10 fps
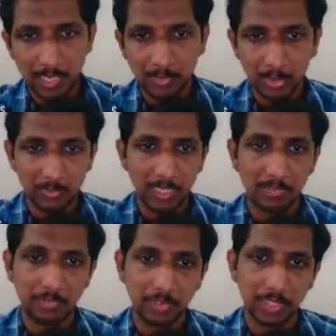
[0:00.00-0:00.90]
Likewise, we
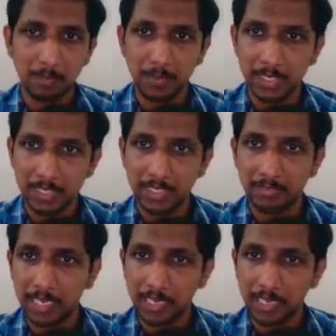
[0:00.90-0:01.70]
have for compression, we